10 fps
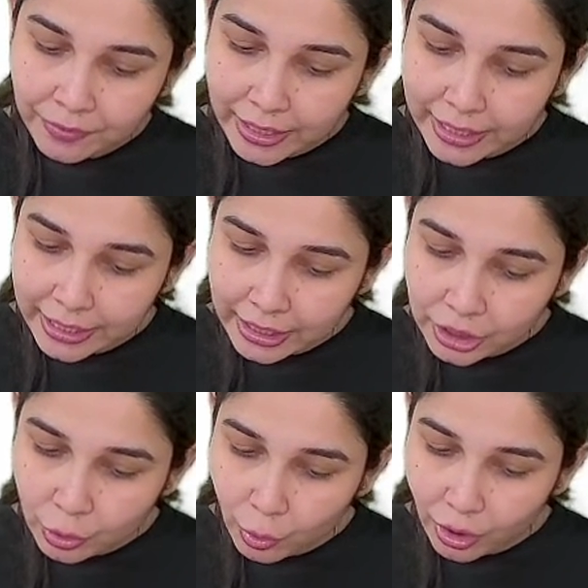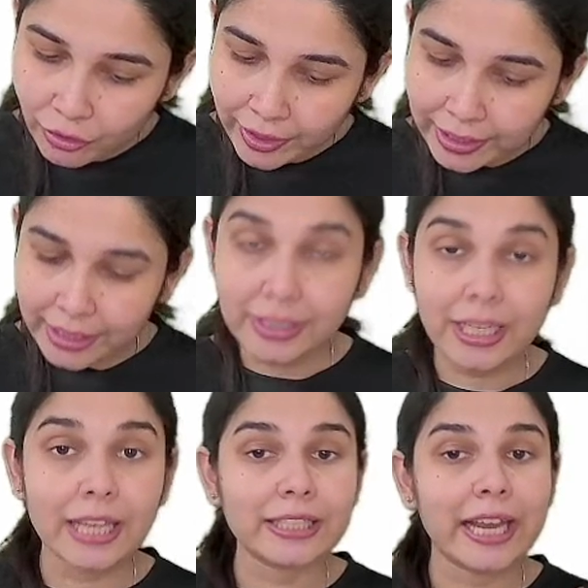each quadrant is
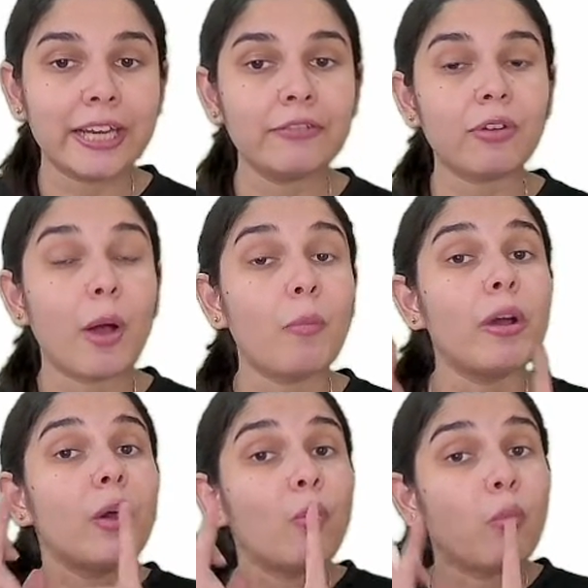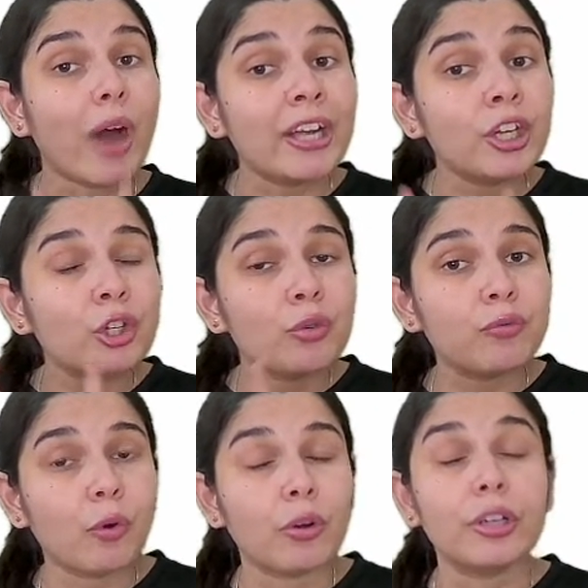assigned from 1 to
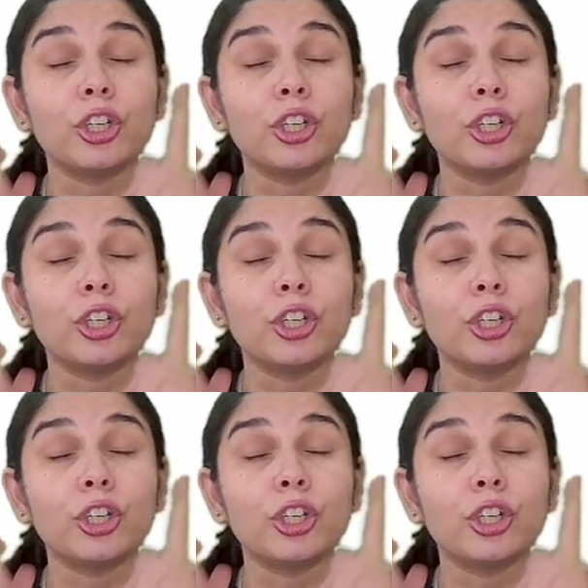4.